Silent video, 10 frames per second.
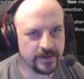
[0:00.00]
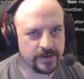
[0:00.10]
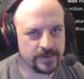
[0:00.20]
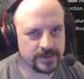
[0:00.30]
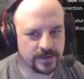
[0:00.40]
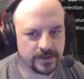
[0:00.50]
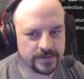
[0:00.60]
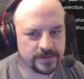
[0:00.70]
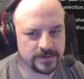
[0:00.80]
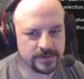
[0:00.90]
It was
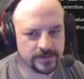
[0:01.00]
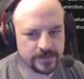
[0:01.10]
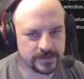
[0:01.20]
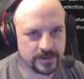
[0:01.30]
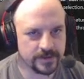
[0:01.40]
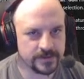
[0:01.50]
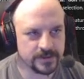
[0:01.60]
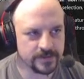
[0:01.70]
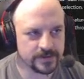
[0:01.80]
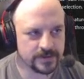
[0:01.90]
close. It was close.
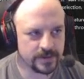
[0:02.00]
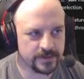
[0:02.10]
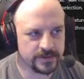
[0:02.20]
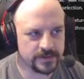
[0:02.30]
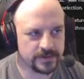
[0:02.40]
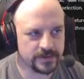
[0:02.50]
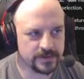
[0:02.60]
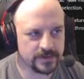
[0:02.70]
It was close.